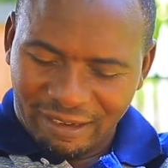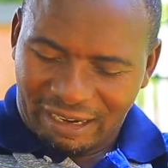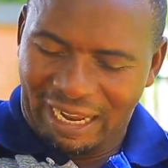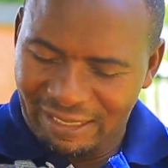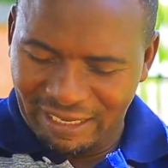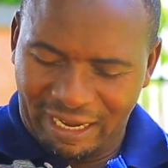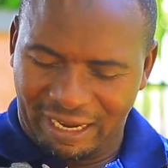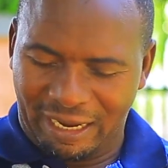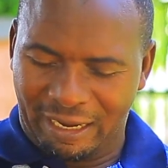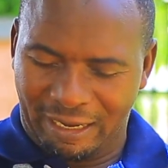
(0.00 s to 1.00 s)
hanze
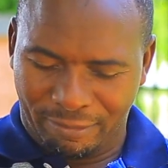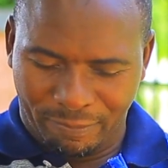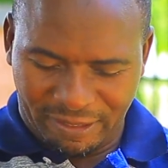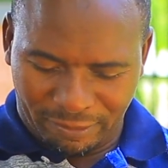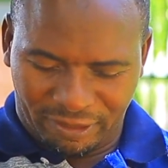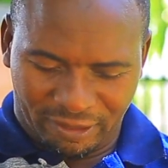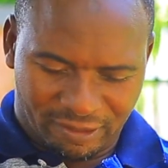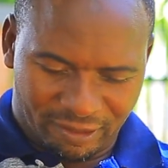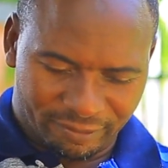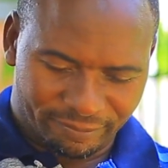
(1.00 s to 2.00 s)
aha bimeze bite se